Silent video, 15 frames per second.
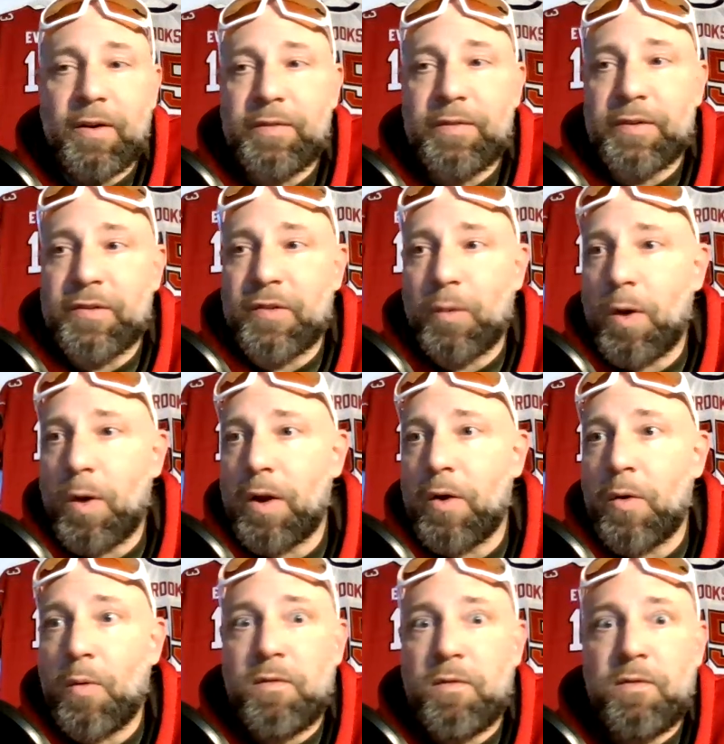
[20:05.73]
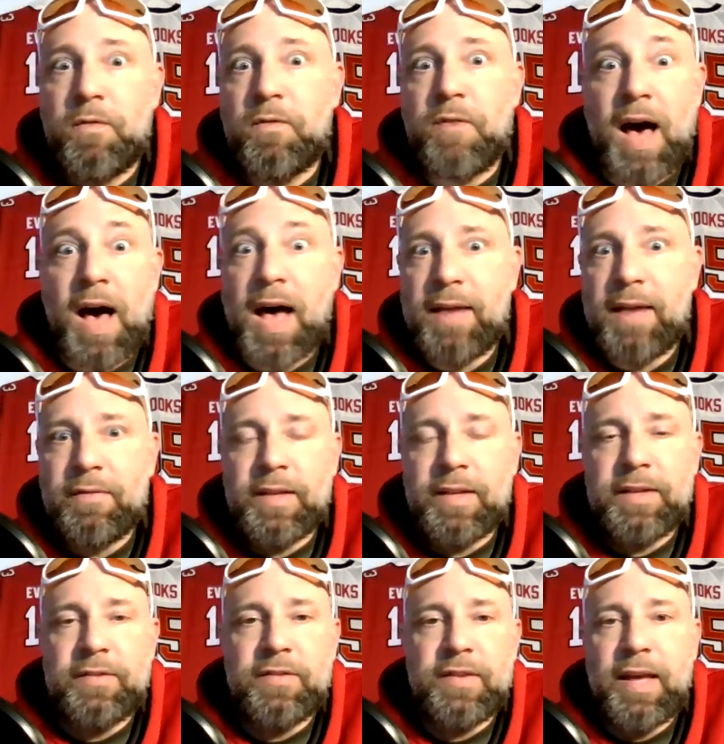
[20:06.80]
it's the 105,
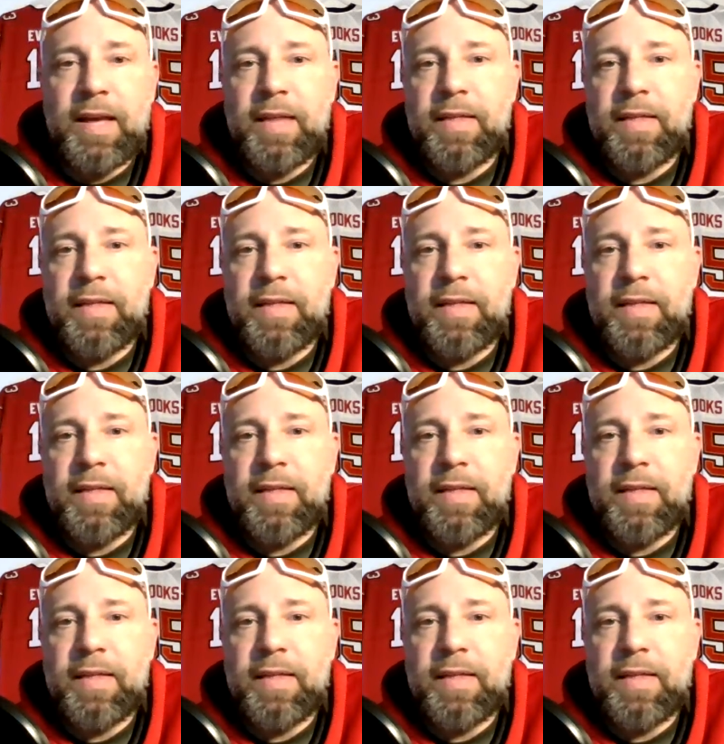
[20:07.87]
let's say,